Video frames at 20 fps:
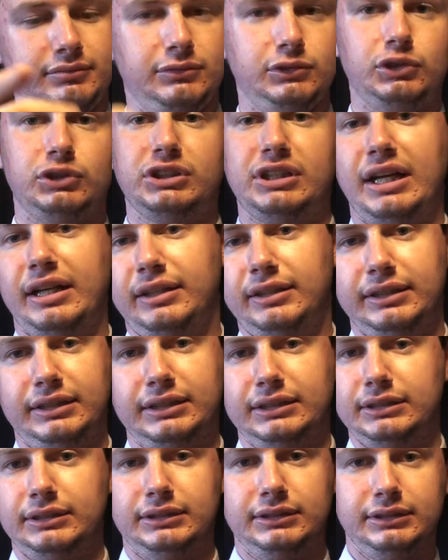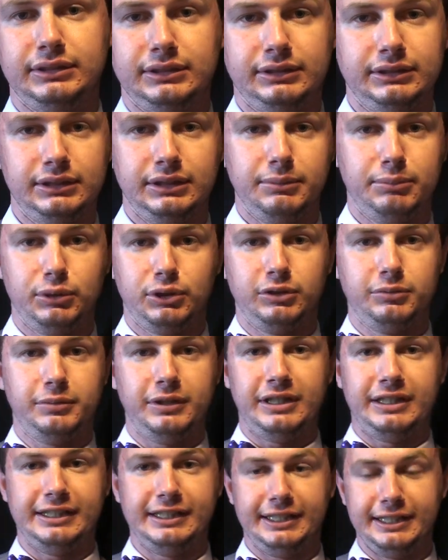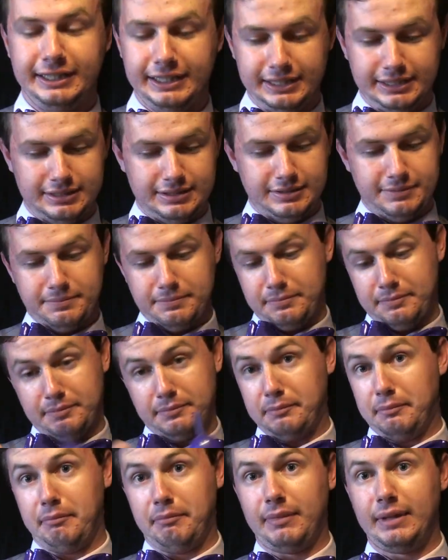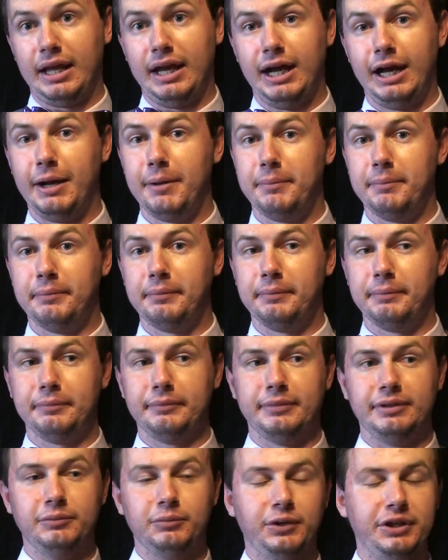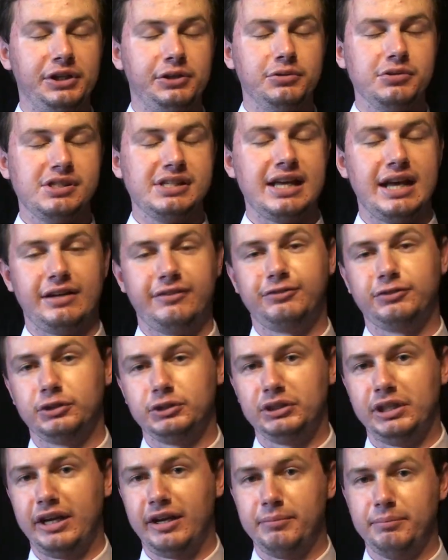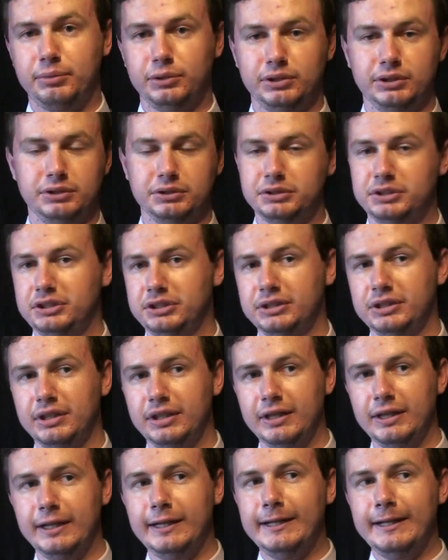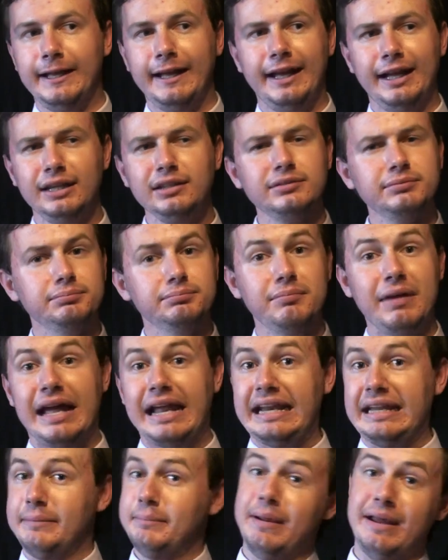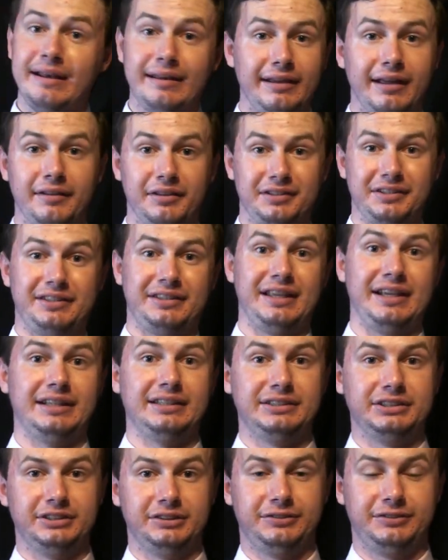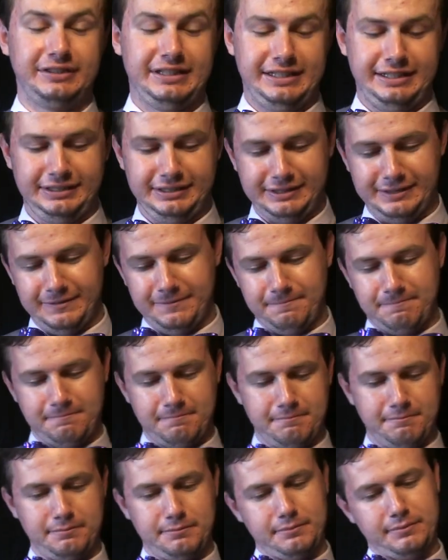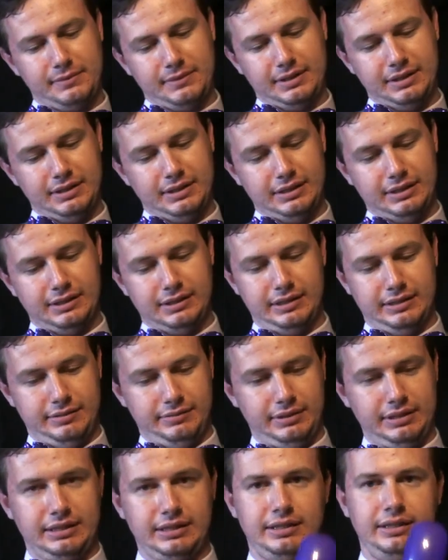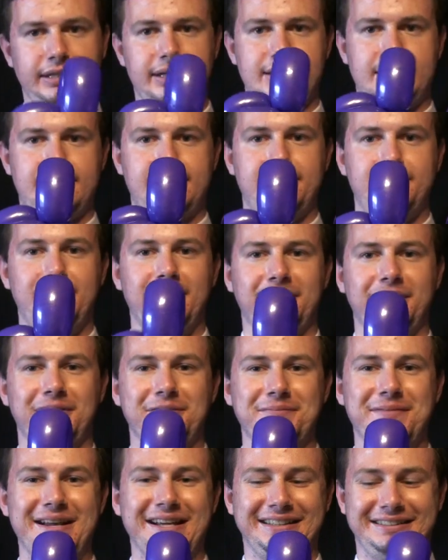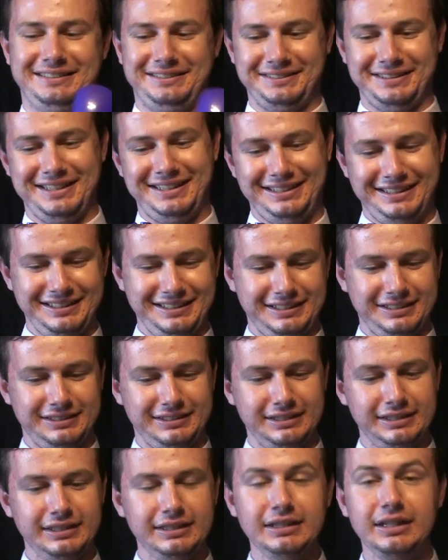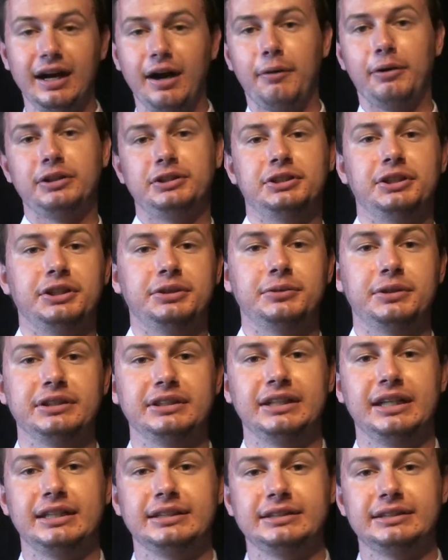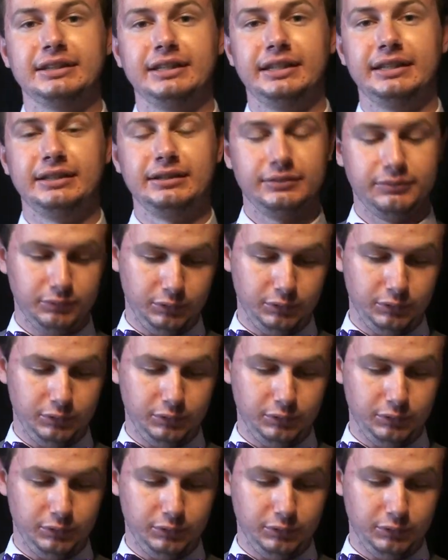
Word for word: Looks kind of like a, a, a, bird body, I guess. Um, we use that for a lot of birds and many, many other things you'll find. Alright, we got a nice big old mess right here. I want to show you one last thing.